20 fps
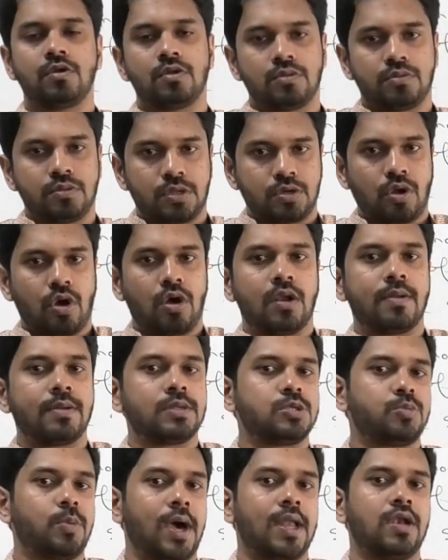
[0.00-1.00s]
The dollar
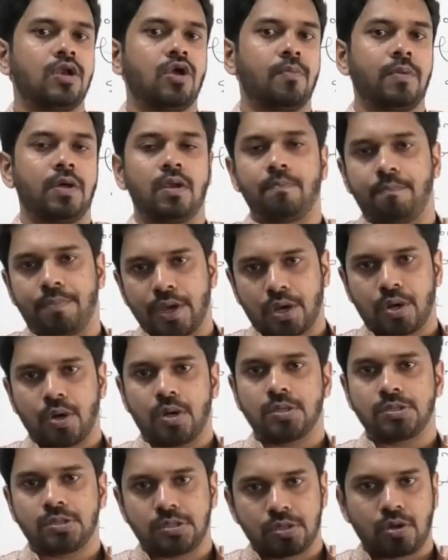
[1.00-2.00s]
is valuable
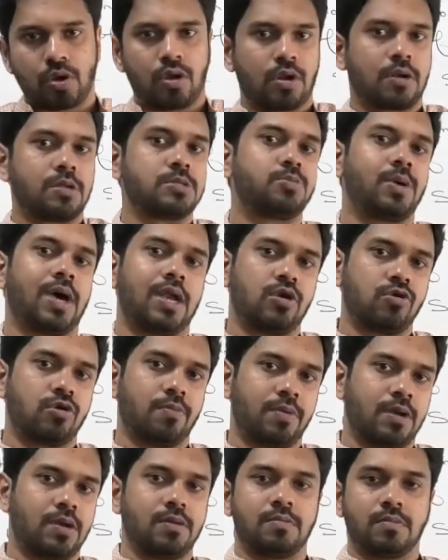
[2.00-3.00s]
because the dollar is
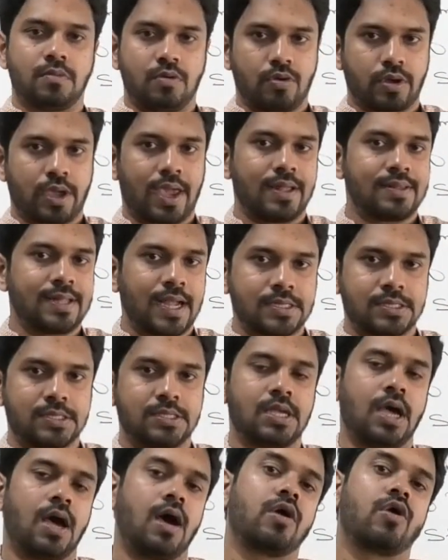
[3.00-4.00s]
valuable. Okay,
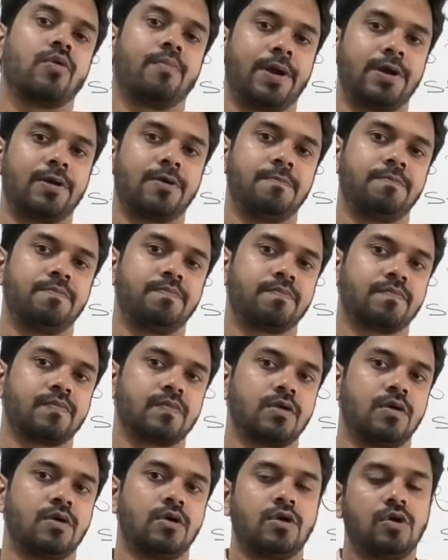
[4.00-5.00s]
that's the argument.
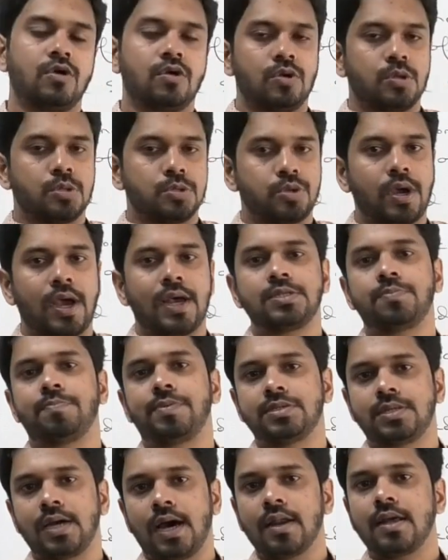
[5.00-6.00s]
So as
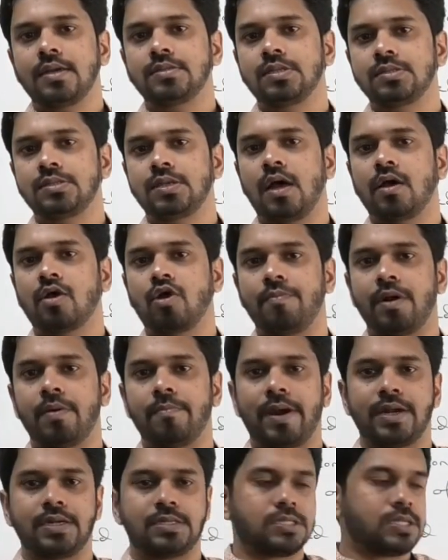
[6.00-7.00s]
bizarre as this argument
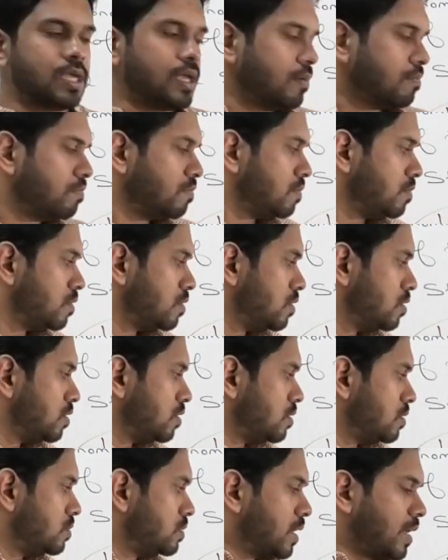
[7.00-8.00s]
might seem,
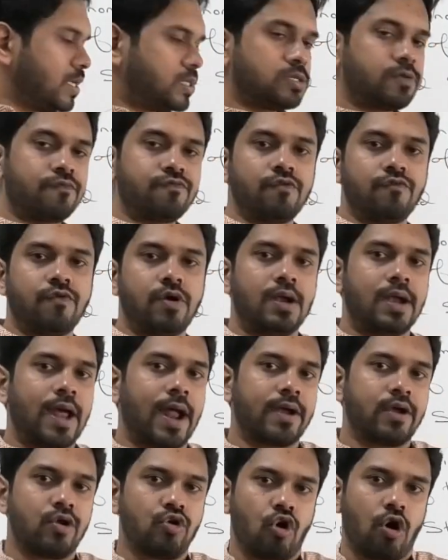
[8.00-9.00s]
the rest of the world
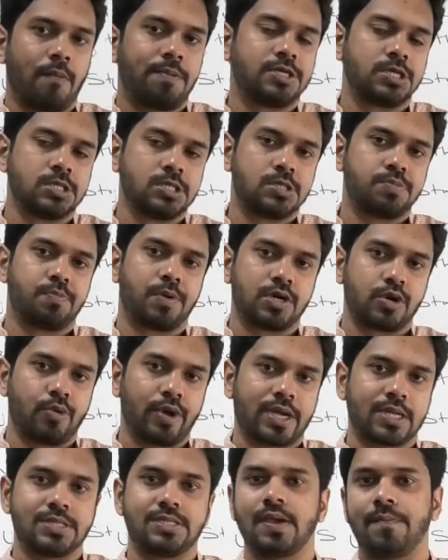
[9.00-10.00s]
had no options but to
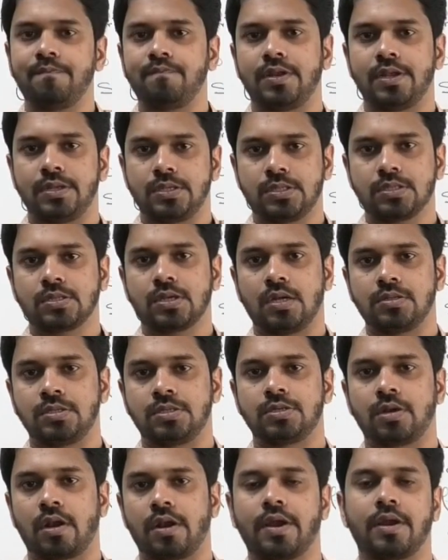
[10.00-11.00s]
accept this,
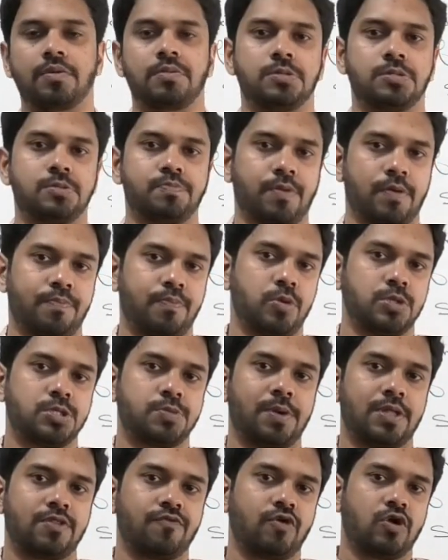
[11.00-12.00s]
considering it was
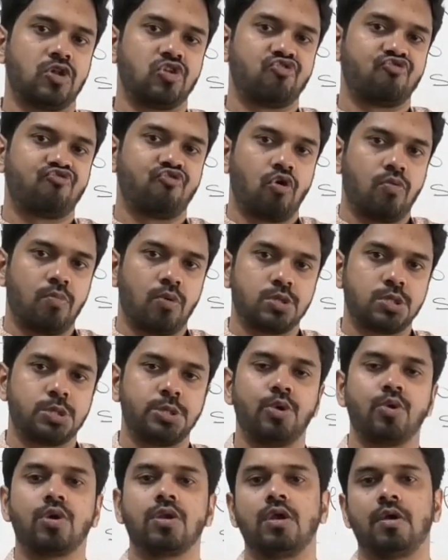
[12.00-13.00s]
proposed by the world's foremost
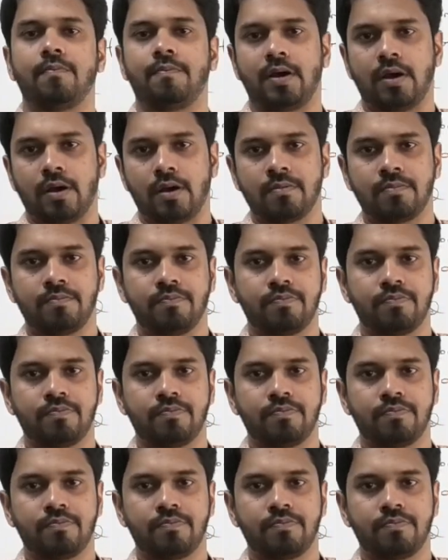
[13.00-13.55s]
nuclear power.